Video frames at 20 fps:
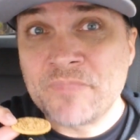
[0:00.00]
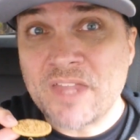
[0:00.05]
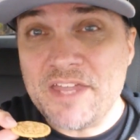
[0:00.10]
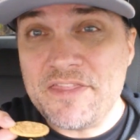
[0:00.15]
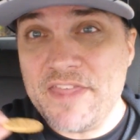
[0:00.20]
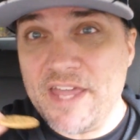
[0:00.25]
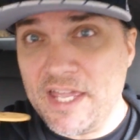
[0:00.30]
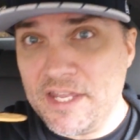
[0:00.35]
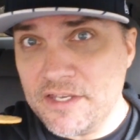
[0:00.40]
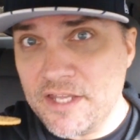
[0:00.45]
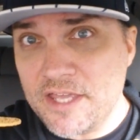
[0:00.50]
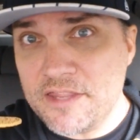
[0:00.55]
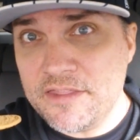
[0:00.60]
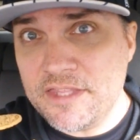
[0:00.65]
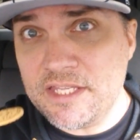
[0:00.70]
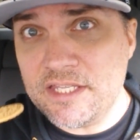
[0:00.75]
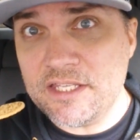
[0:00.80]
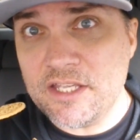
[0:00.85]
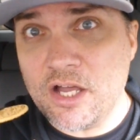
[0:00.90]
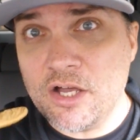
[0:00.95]
than
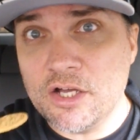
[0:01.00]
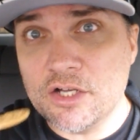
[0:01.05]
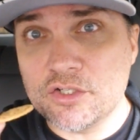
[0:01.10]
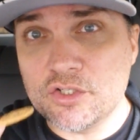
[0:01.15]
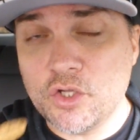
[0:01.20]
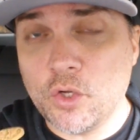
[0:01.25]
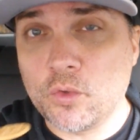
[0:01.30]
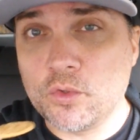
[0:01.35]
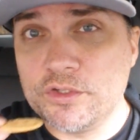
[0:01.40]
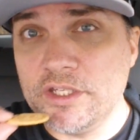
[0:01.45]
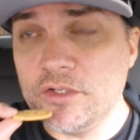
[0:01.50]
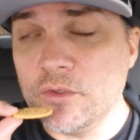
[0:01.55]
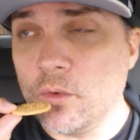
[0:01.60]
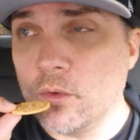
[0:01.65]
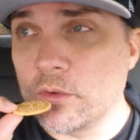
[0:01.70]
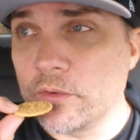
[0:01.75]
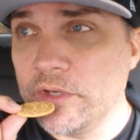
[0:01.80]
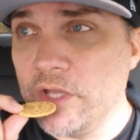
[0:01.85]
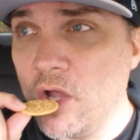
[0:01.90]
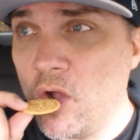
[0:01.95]
the The, uh, golden
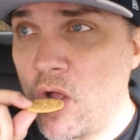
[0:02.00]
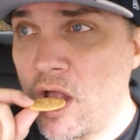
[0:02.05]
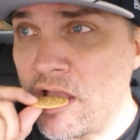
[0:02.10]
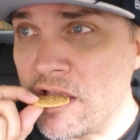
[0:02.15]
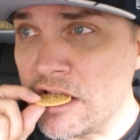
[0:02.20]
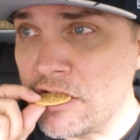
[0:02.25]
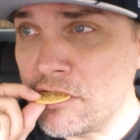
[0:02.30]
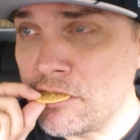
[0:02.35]
Oreo.